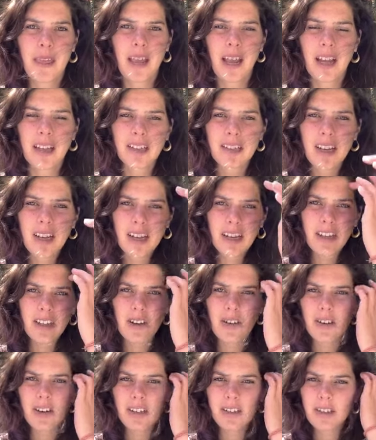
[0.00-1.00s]
Actually,
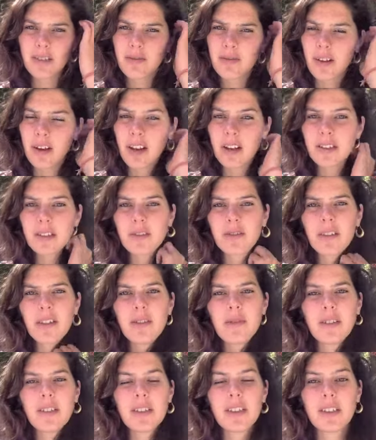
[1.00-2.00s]
yoga is a philosophy
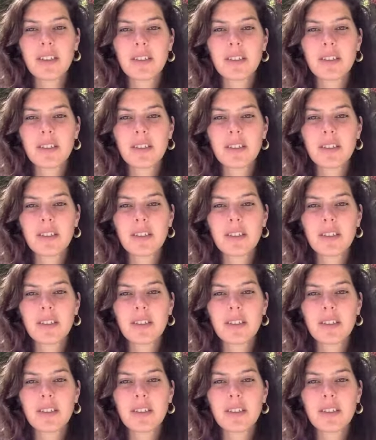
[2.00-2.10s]
which